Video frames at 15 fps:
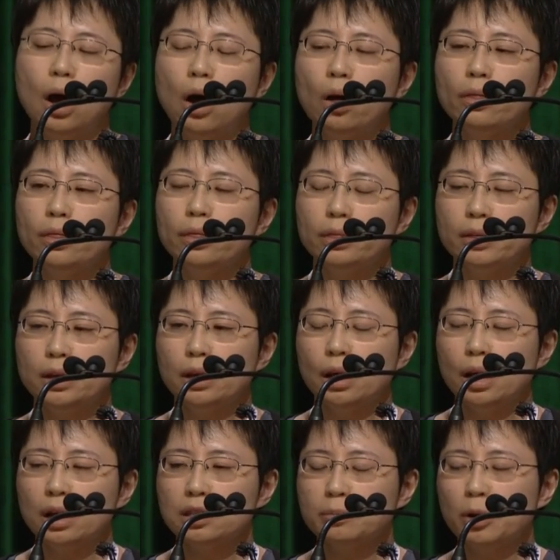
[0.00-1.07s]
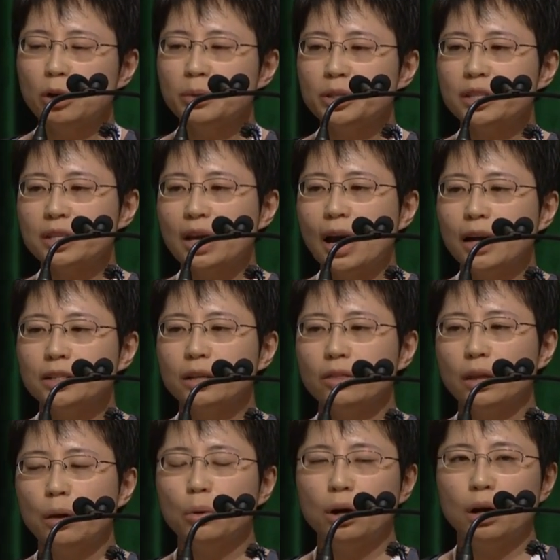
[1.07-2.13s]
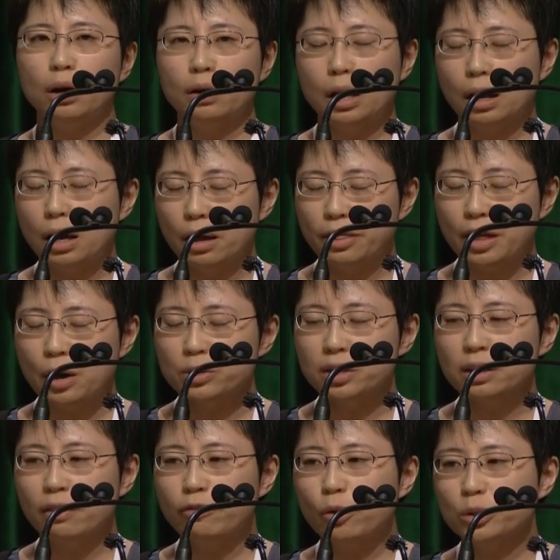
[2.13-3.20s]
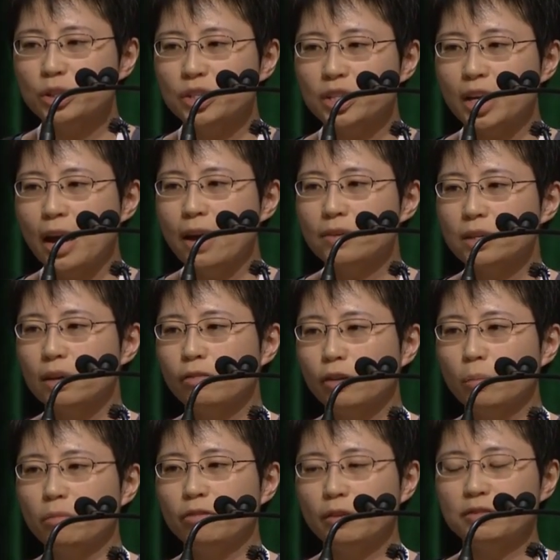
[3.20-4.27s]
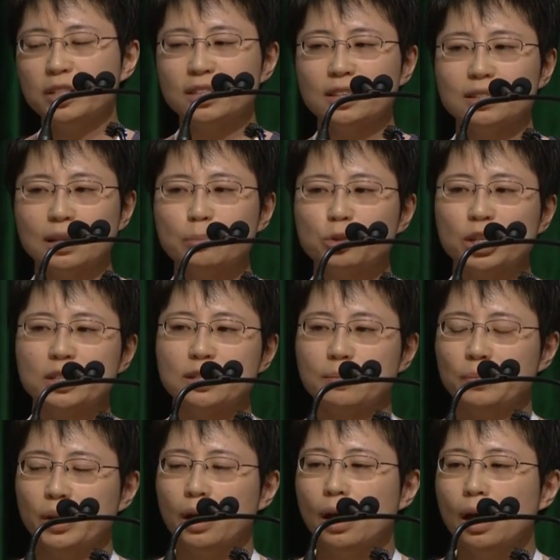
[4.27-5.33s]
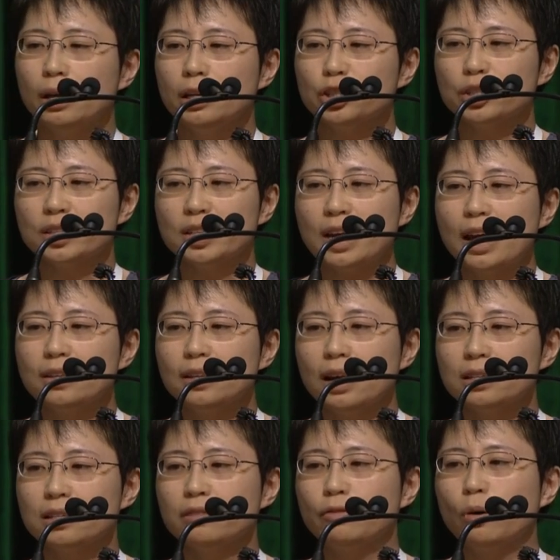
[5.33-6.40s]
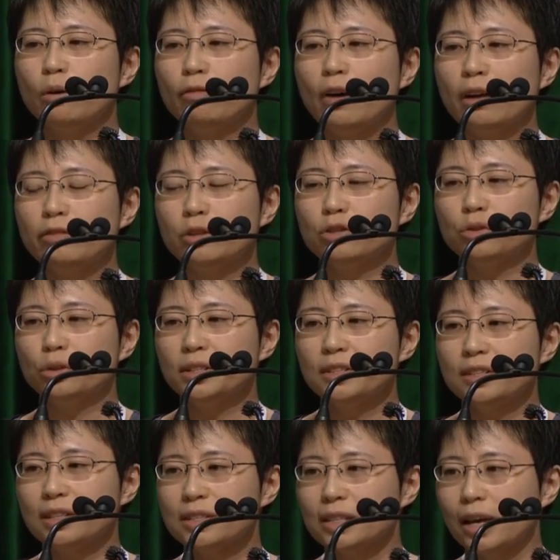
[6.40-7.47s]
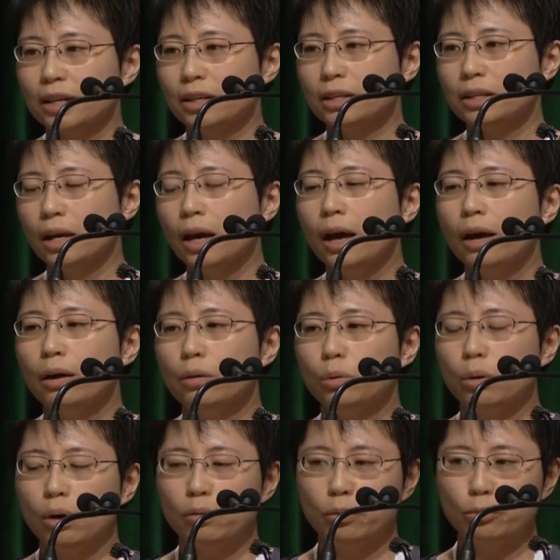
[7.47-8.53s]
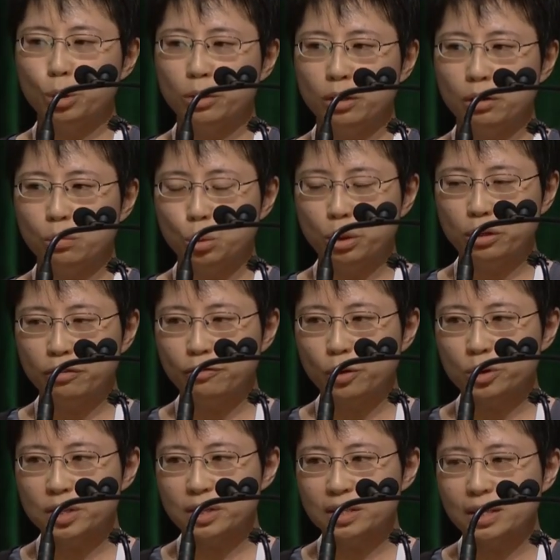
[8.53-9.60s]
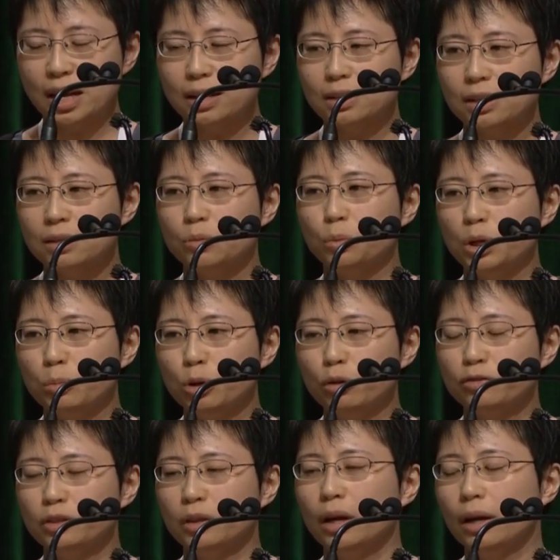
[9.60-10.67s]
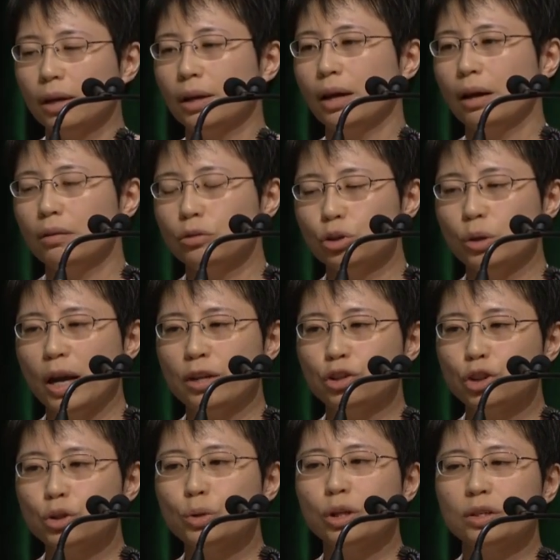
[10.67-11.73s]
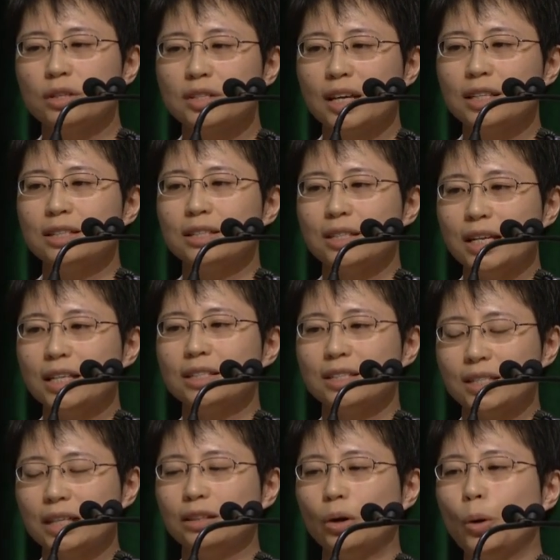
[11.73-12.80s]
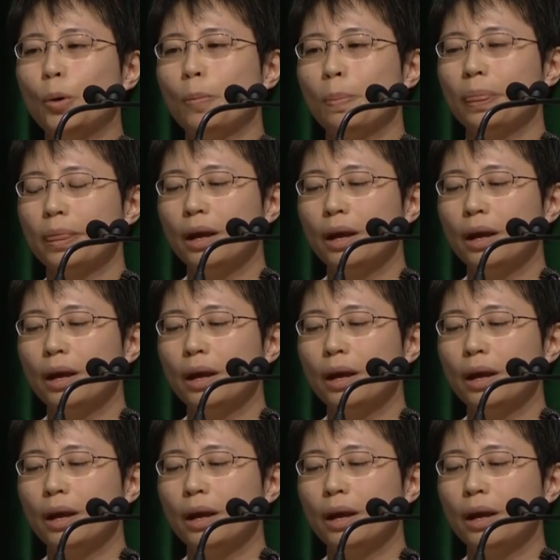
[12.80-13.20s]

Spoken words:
On the experiment side, there were 1,040 scans from 56 subjects. Each scan lasted for 526 seconds, with the first second removed to ensure the steady-state signal.